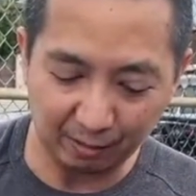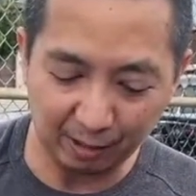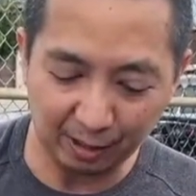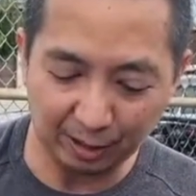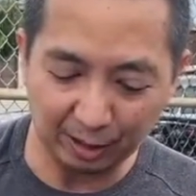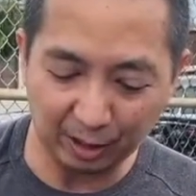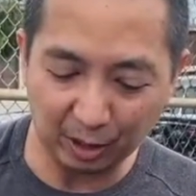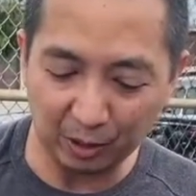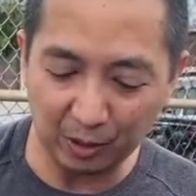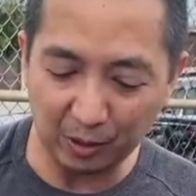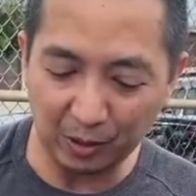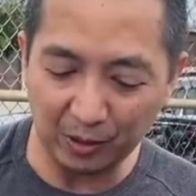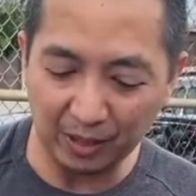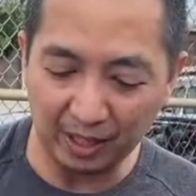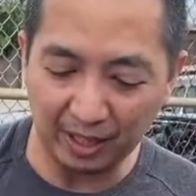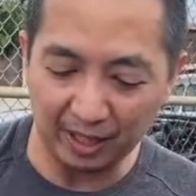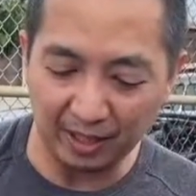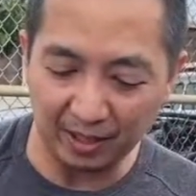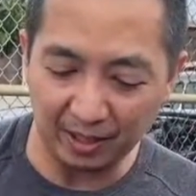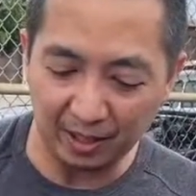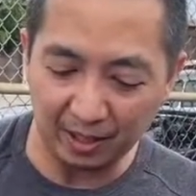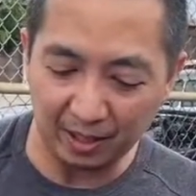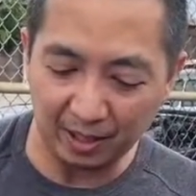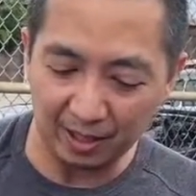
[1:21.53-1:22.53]
We'll show you
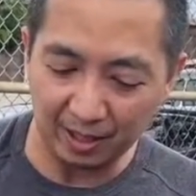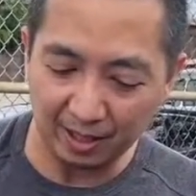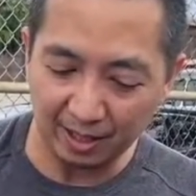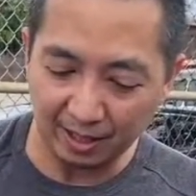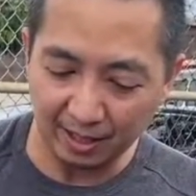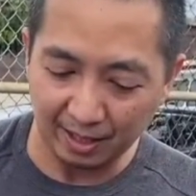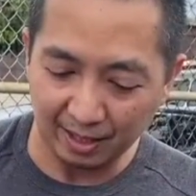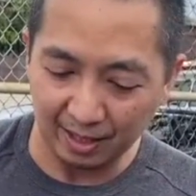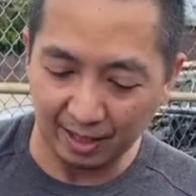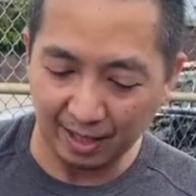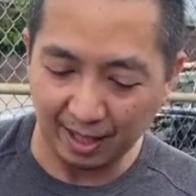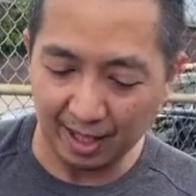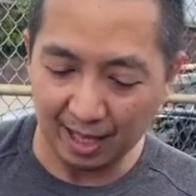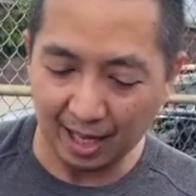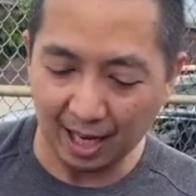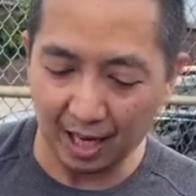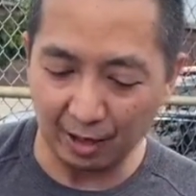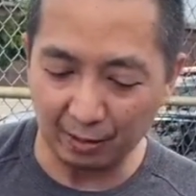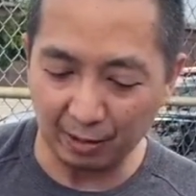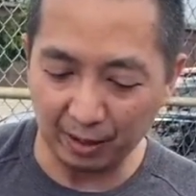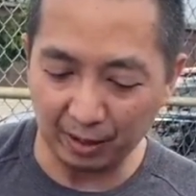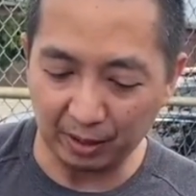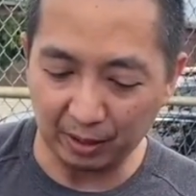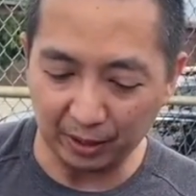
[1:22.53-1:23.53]
later
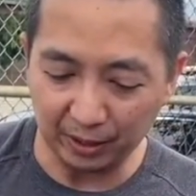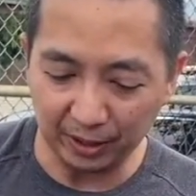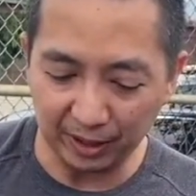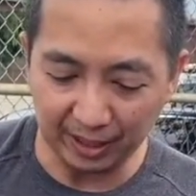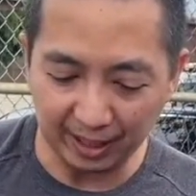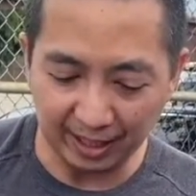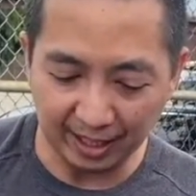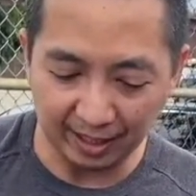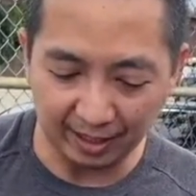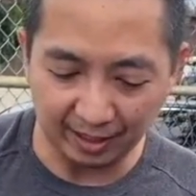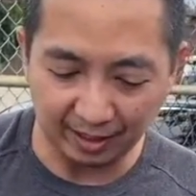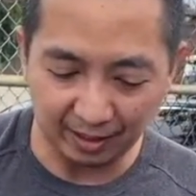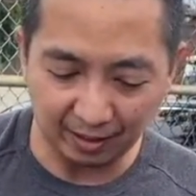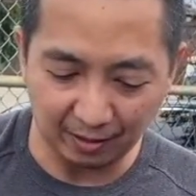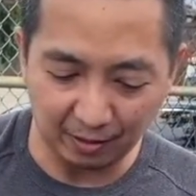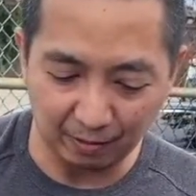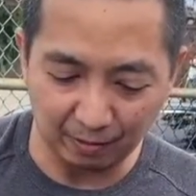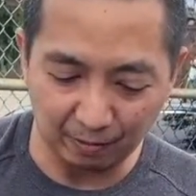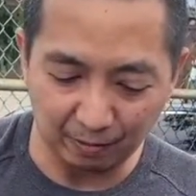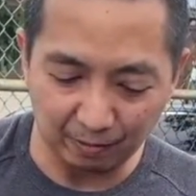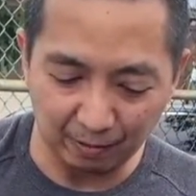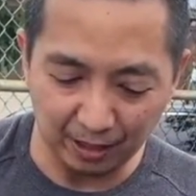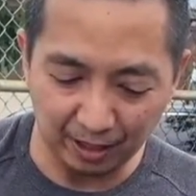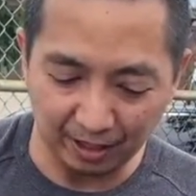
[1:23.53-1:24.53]
how it looks like
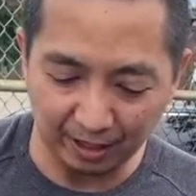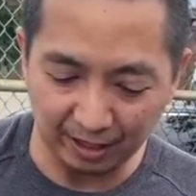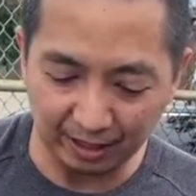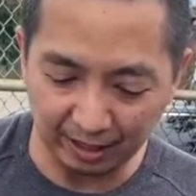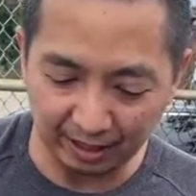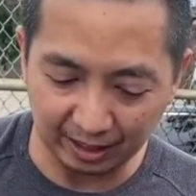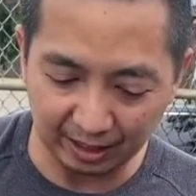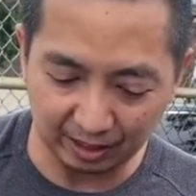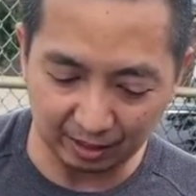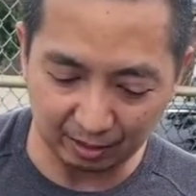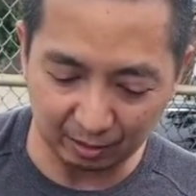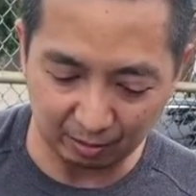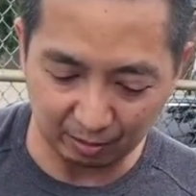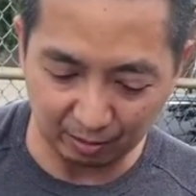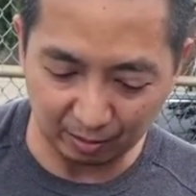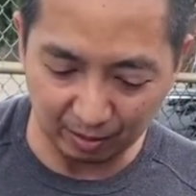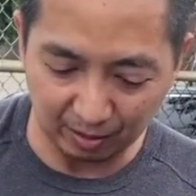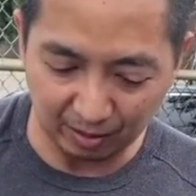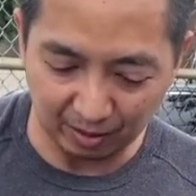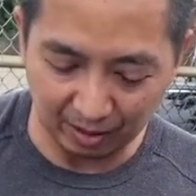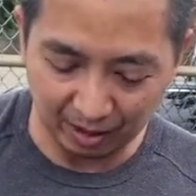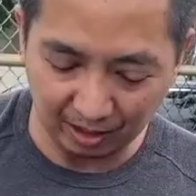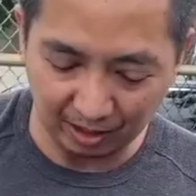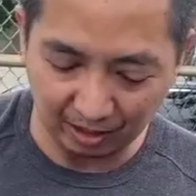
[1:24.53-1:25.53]
when it's
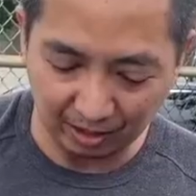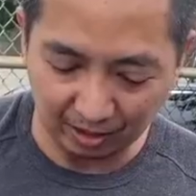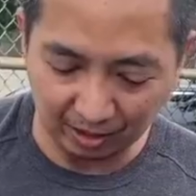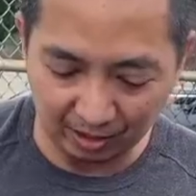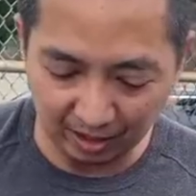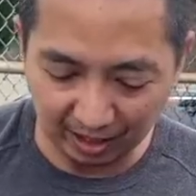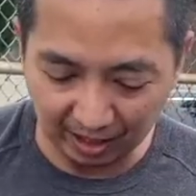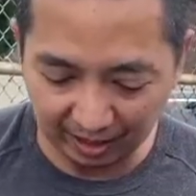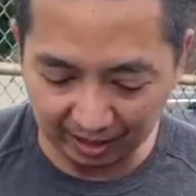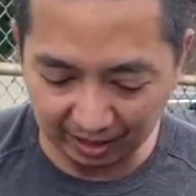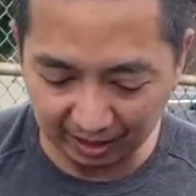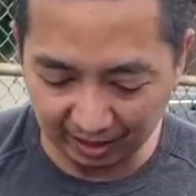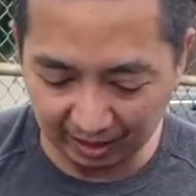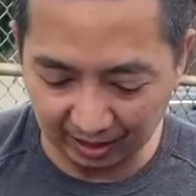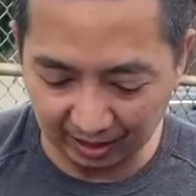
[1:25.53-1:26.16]
connected.